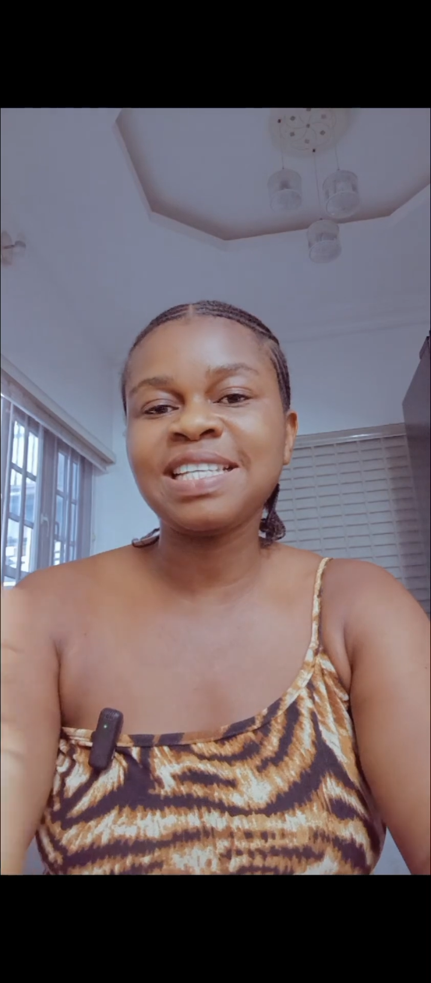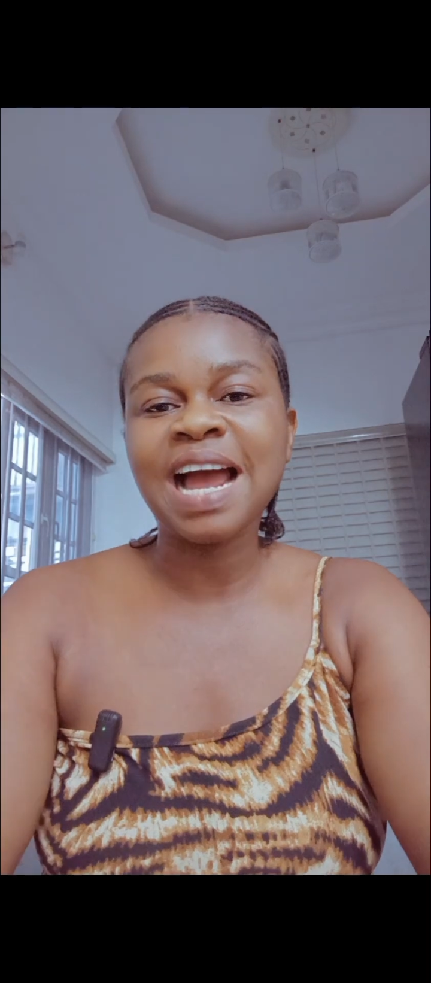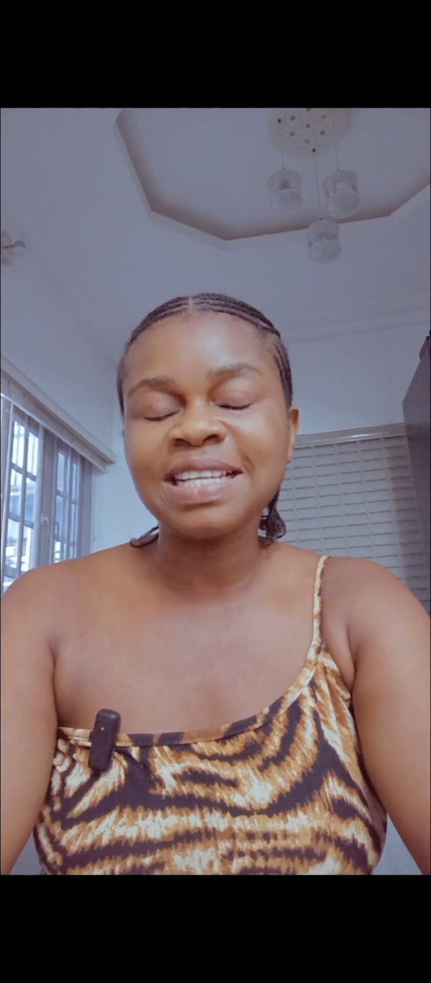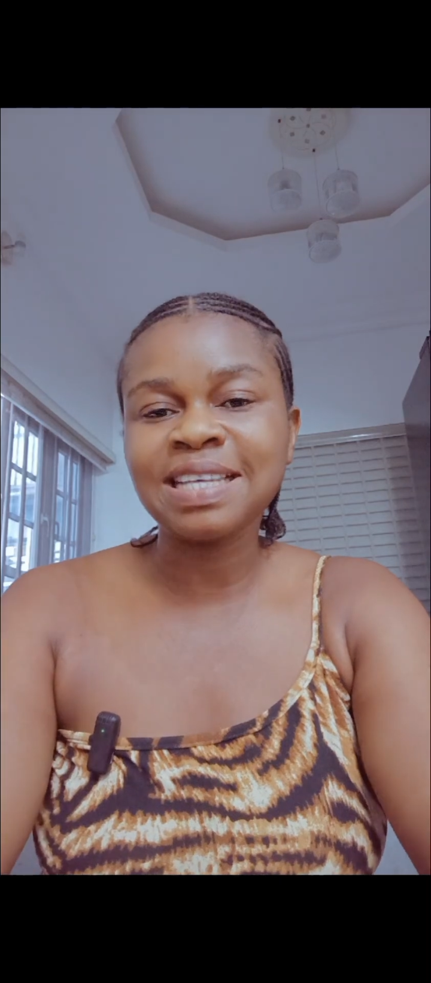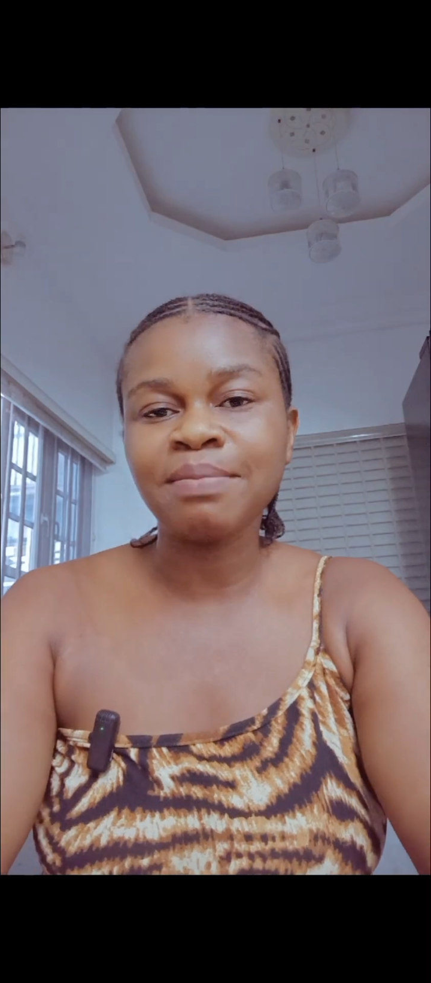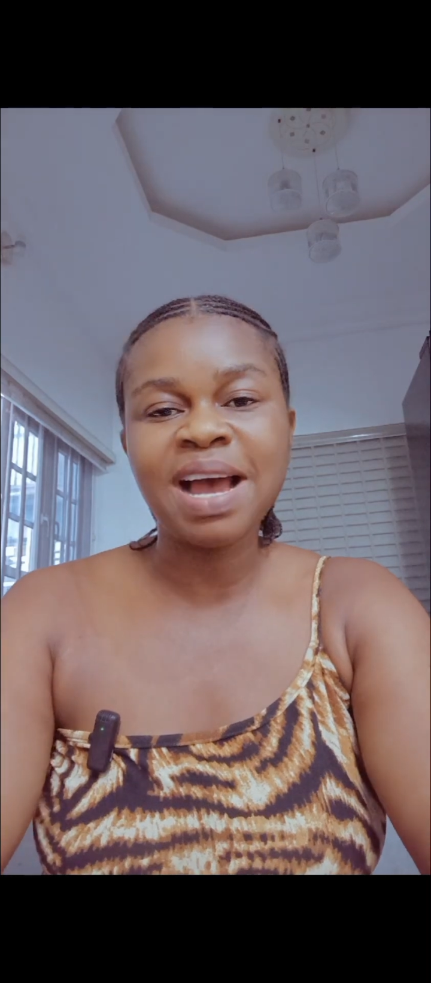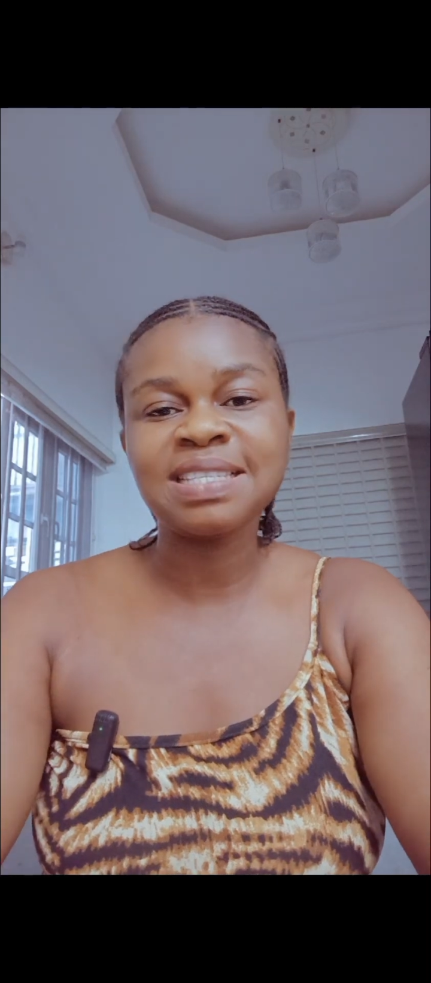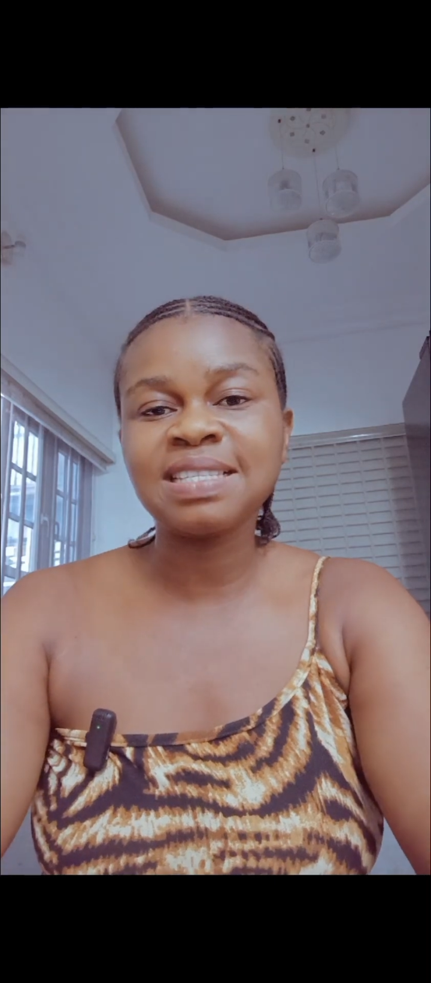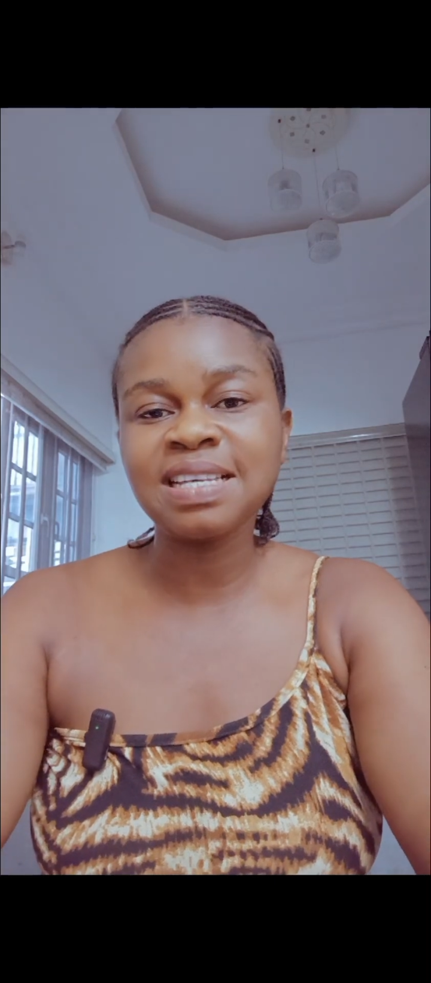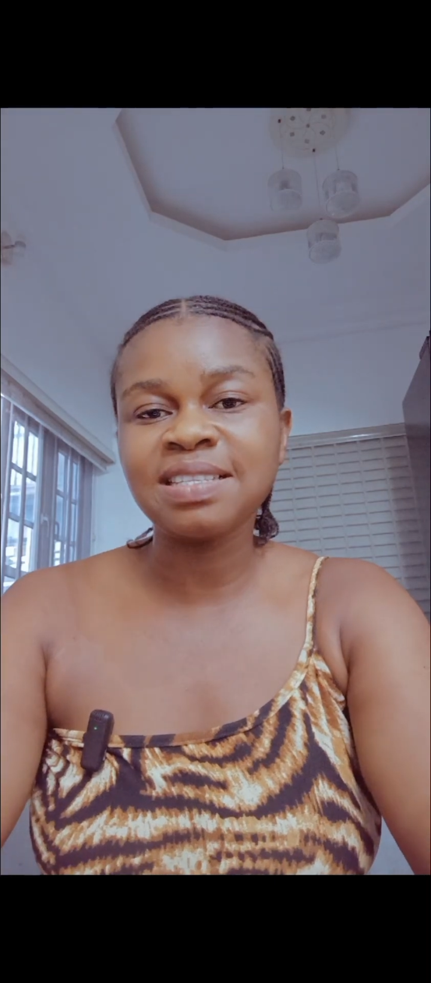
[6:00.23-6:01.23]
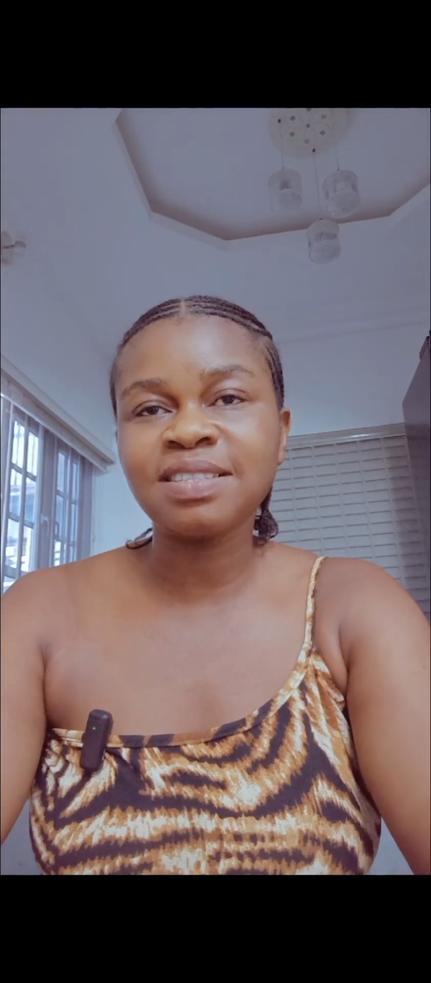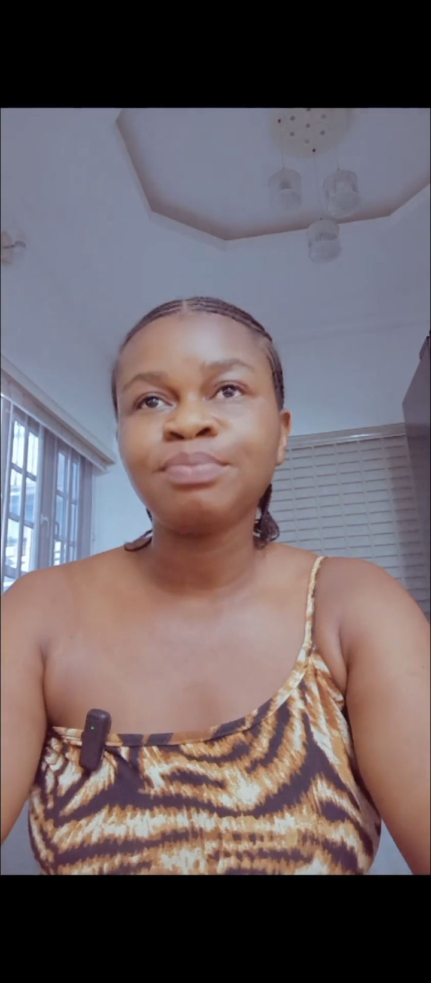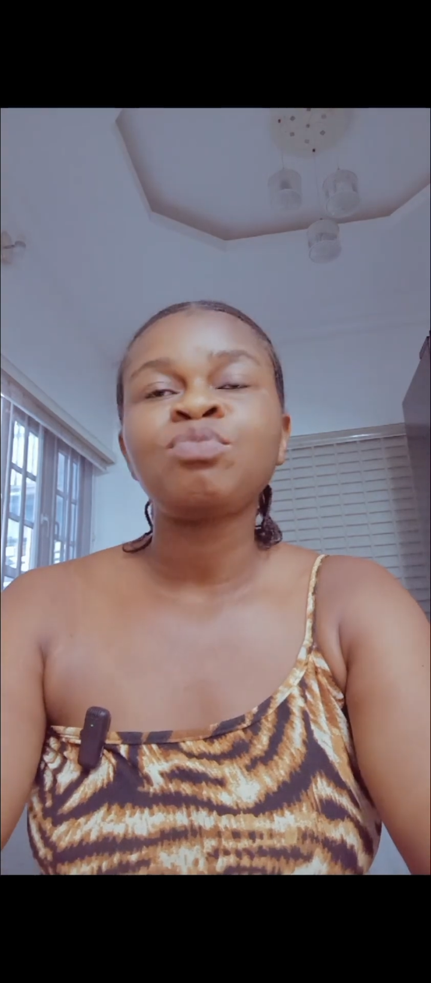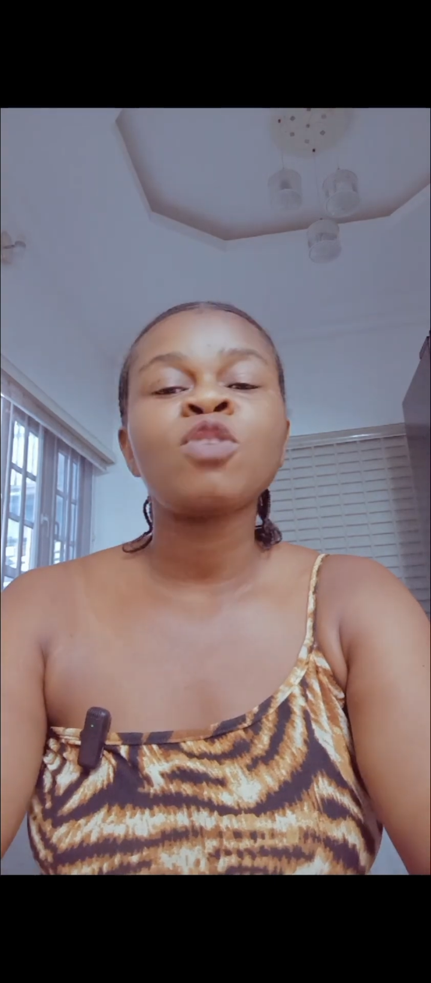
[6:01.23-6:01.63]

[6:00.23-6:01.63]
the item as it is.